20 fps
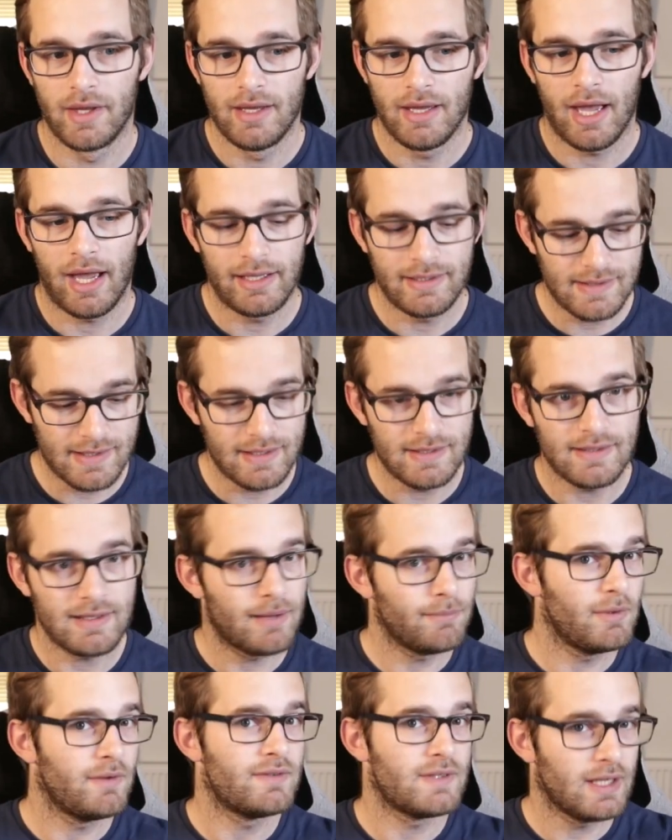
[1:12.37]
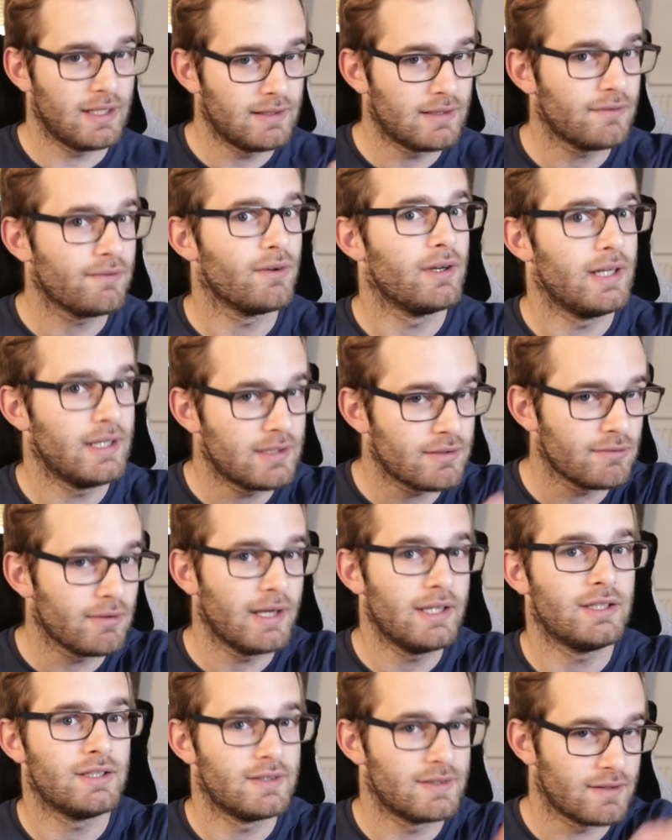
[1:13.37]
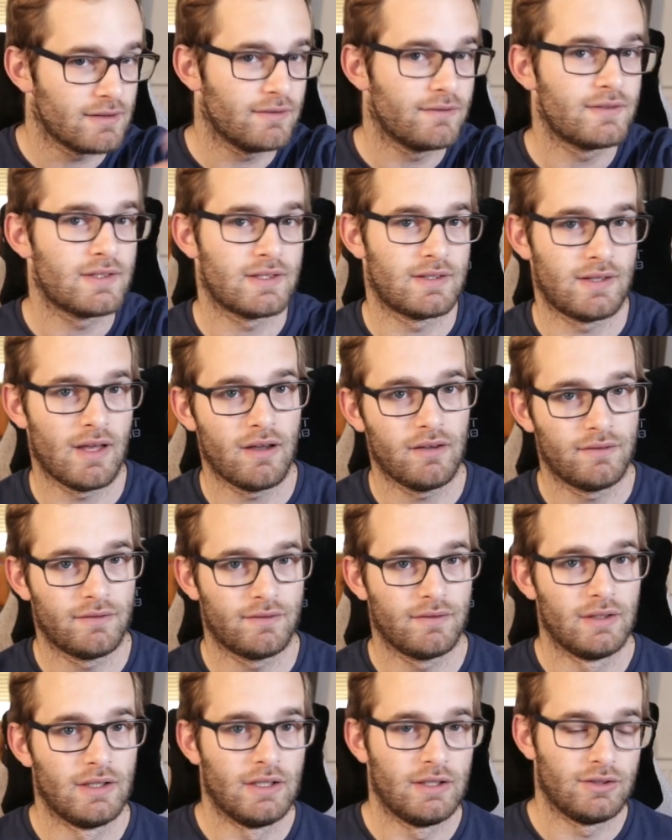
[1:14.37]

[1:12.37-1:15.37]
And since then, we've seen different iterations of stuff